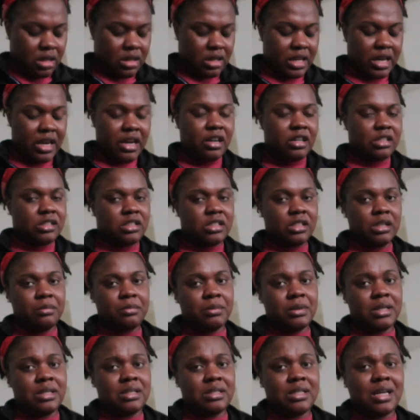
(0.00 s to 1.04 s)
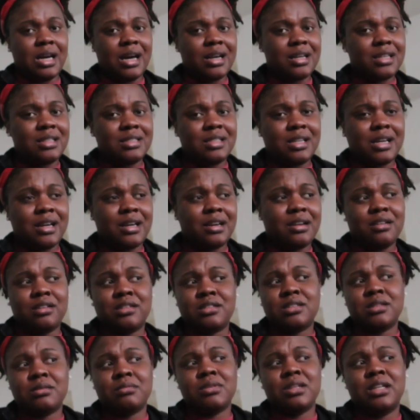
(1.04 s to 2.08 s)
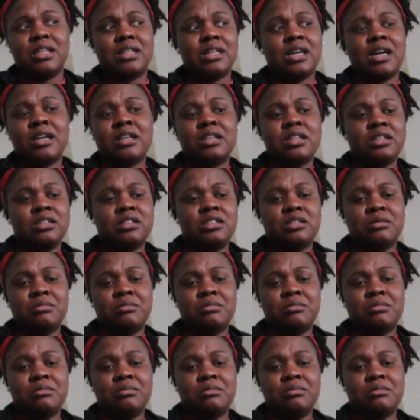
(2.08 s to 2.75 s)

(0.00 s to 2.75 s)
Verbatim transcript: let her sleep in a DockATot or something like that.